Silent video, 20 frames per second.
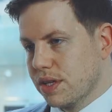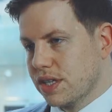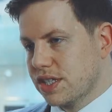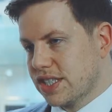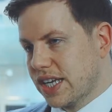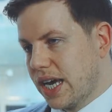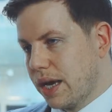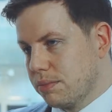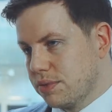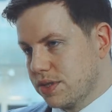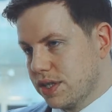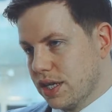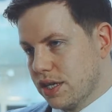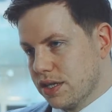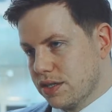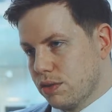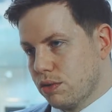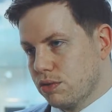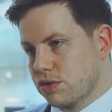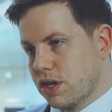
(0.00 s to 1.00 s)
This chapter
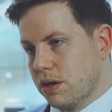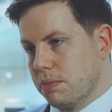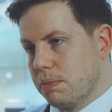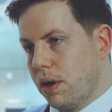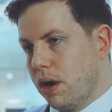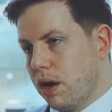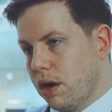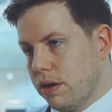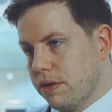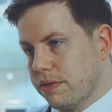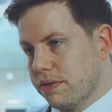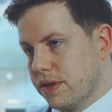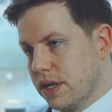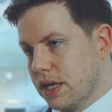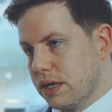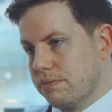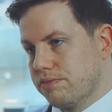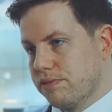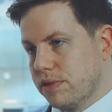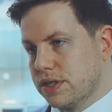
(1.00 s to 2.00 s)
is also part of
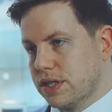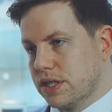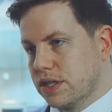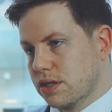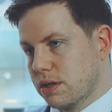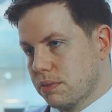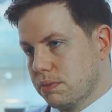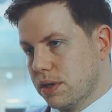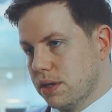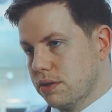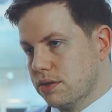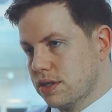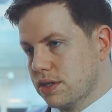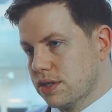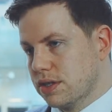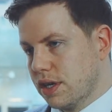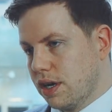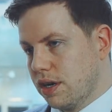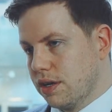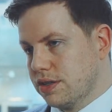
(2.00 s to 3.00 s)
the British Computer
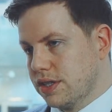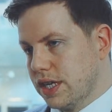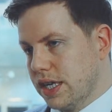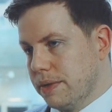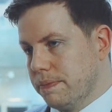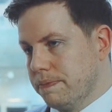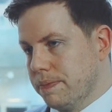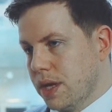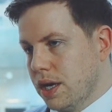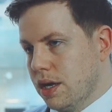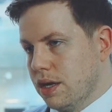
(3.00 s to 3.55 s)
Society,